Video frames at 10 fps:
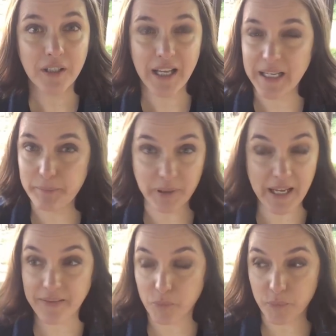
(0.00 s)
and he'd
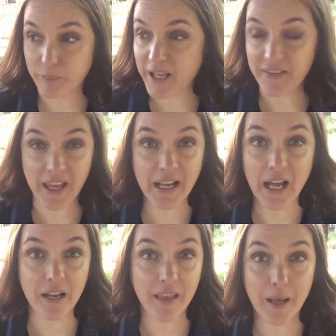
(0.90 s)
play play the heck
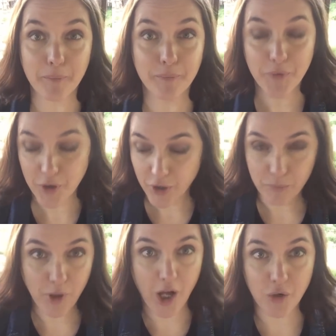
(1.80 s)
out of that
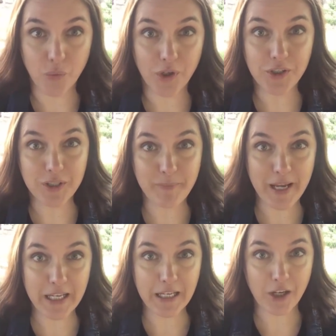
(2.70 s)
block of wood, just
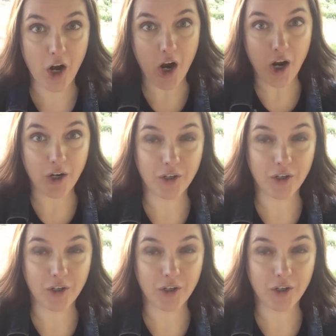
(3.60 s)
making it a car.